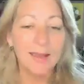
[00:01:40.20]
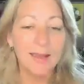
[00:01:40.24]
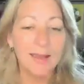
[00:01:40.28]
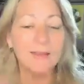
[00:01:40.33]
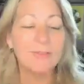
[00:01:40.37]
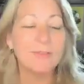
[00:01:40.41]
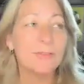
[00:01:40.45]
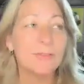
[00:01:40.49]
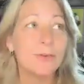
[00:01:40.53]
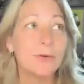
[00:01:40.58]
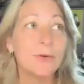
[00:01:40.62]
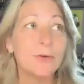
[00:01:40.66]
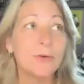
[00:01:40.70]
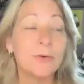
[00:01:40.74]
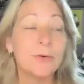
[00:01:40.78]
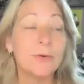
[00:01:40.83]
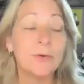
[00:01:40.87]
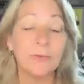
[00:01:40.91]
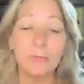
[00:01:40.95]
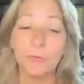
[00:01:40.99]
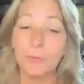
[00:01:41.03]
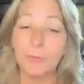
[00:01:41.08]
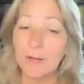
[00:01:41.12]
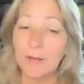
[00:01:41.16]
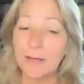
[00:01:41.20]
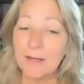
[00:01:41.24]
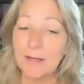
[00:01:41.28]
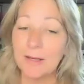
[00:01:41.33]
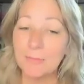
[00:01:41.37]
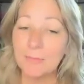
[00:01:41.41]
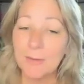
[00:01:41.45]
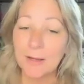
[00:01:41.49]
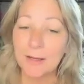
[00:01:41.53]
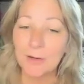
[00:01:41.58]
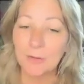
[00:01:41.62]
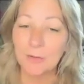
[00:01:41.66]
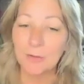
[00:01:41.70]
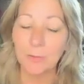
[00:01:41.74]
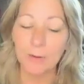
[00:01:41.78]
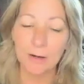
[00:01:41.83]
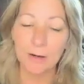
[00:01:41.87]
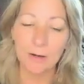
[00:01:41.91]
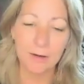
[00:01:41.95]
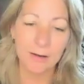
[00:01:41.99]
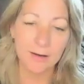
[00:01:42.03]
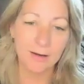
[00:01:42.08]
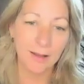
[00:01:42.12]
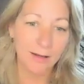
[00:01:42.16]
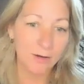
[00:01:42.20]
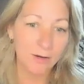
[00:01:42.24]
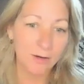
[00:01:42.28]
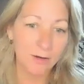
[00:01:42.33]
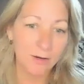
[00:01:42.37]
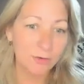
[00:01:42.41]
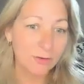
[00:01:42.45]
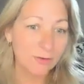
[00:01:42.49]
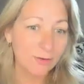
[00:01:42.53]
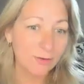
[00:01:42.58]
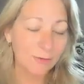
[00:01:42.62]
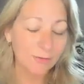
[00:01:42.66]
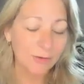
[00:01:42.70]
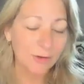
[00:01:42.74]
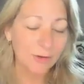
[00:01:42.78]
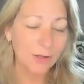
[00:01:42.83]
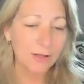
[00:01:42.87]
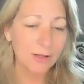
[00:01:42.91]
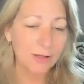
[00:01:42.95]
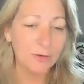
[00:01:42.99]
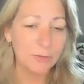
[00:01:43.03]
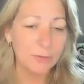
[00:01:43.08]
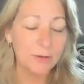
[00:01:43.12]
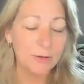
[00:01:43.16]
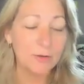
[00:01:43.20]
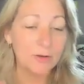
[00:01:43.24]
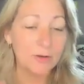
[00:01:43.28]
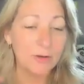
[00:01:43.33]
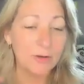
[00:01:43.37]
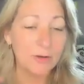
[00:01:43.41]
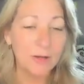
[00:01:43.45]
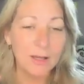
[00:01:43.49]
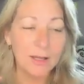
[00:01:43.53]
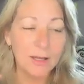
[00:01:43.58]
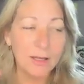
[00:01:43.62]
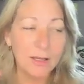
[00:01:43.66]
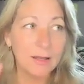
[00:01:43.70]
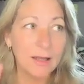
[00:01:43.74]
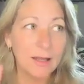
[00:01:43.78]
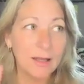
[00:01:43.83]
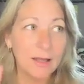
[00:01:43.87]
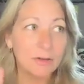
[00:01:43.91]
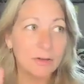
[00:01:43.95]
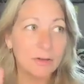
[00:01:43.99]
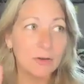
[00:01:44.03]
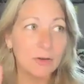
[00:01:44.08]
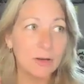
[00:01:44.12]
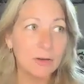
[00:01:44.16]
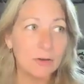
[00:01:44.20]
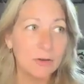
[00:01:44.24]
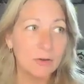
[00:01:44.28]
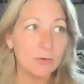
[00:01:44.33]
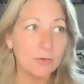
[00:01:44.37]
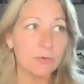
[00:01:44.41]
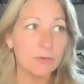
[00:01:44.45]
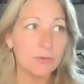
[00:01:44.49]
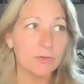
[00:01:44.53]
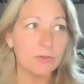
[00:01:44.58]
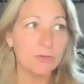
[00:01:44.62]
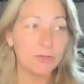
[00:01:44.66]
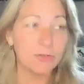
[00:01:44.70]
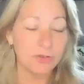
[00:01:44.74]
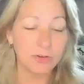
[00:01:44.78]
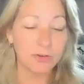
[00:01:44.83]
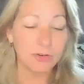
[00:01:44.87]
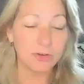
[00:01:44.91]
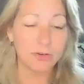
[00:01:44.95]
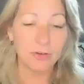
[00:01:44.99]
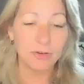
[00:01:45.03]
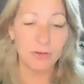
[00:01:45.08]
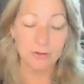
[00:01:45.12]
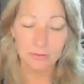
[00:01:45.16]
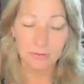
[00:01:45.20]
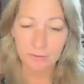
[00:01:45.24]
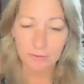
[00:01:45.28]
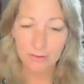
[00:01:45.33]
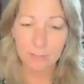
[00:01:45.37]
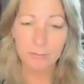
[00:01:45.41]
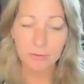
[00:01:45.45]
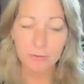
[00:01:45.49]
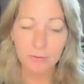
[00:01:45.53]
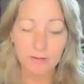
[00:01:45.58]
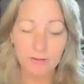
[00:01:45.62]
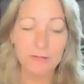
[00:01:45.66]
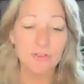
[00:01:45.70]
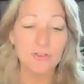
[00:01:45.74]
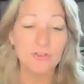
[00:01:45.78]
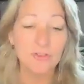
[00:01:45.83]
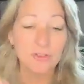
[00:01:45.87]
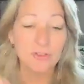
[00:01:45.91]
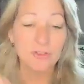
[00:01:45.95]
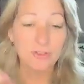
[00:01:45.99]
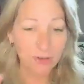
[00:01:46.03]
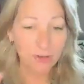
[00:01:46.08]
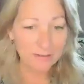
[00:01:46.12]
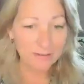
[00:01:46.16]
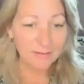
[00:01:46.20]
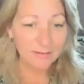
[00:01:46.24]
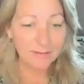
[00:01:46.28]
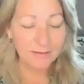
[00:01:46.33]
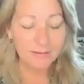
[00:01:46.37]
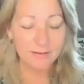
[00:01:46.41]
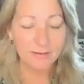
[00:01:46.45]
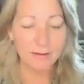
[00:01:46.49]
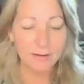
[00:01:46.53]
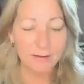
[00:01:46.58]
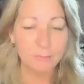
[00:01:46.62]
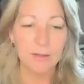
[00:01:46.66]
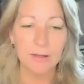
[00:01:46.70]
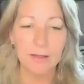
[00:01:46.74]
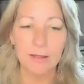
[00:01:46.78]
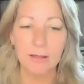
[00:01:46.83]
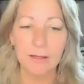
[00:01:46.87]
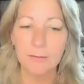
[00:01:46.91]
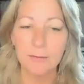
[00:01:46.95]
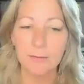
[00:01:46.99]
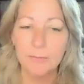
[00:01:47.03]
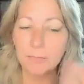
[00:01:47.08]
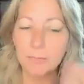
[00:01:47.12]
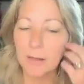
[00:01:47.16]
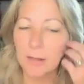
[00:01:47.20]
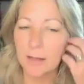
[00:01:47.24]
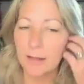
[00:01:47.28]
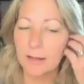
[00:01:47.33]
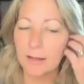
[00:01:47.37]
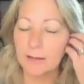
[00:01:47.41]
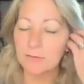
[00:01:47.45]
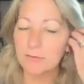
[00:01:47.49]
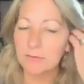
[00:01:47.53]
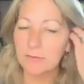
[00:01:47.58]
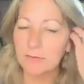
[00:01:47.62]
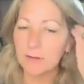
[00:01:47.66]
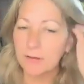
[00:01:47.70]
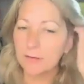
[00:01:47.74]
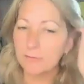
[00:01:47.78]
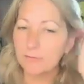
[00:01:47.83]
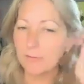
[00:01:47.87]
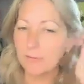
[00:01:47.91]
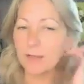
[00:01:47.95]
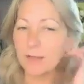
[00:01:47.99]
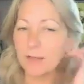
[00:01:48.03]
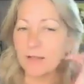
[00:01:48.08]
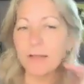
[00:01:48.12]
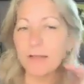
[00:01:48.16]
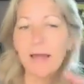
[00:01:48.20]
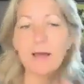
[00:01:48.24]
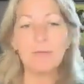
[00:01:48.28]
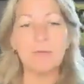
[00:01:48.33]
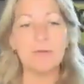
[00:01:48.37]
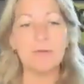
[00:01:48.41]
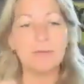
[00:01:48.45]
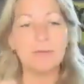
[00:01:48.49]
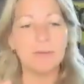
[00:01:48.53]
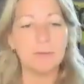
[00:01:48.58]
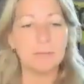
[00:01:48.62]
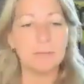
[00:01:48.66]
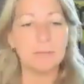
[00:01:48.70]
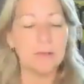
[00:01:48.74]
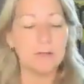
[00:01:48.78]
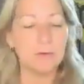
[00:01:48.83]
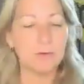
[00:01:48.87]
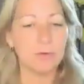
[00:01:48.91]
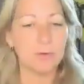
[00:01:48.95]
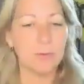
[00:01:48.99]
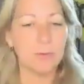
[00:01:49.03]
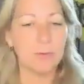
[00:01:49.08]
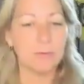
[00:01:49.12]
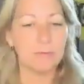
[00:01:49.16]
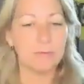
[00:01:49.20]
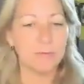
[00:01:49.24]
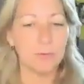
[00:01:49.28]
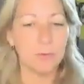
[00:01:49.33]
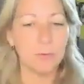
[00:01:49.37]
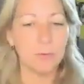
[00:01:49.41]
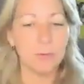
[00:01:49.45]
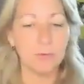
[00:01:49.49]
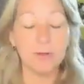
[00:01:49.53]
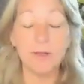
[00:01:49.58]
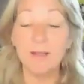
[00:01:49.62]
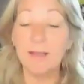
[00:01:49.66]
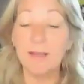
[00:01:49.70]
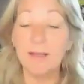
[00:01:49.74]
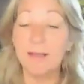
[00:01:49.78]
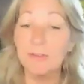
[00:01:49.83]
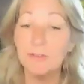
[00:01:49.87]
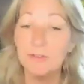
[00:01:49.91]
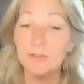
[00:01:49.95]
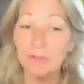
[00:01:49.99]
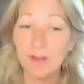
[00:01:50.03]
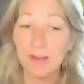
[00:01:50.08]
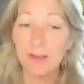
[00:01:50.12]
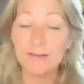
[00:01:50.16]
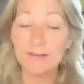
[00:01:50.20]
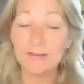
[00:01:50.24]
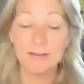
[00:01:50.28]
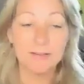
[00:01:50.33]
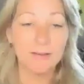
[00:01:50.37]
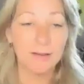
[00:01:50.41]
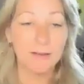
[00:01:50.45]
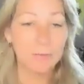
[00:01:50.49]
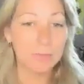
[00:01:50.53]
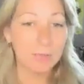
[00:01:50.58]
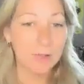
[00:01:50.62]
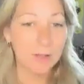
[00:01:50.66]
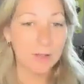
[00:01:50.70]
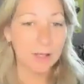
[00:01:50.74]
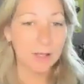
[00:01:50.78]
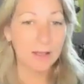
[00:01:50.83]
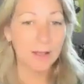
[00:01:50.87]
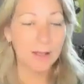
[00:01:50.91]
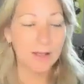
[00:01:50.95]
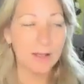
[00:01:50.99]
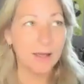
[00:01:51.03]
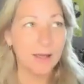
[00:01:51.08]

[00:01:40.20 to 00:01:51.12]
And so for many of my Aquarian energies, I feel like it's almost like chasing something instead of allowing something to unfold, chasing something.